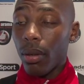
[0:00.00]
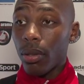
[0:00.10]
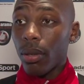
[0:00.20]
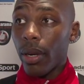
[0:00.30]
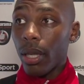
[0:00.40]
I
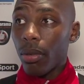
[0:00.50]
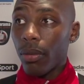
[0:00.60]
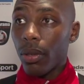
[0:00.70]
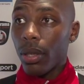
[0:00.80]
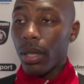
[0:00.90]
was available
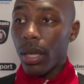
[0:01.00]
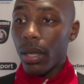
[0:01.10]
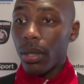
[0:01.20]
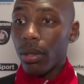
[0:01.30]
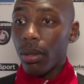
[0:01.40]
for
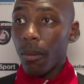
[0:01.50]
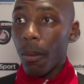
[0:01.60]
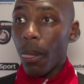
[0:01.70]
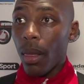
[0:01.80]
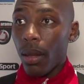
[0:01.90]
Saturday, so
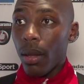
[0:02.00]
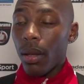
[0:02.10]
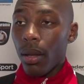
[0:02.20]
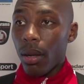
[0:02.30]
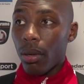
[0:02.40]

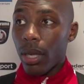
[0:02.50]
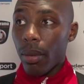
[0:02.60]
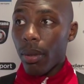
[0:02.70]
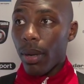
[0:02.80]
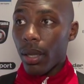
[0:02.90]
I was
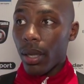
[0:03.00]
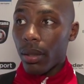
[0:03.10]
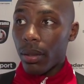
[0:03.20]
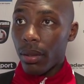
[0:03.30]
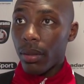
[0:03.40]
happy about that
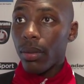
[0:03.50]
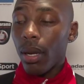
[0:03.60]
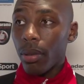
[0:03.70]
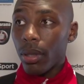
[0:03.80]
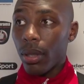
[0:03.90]
and
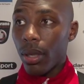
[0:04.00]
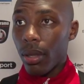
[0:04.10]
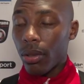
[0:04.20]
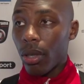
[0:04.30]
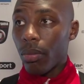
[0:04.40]
happy to
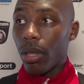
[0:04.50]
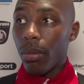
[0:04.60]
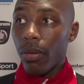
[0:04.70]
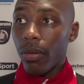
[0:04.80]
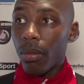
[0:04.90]
try and put in
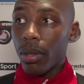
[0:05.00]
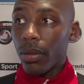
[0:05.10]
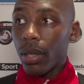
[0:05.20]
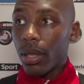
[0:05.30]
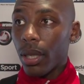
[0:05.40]
a performance
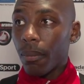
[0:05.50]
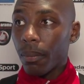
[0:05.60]
for the team.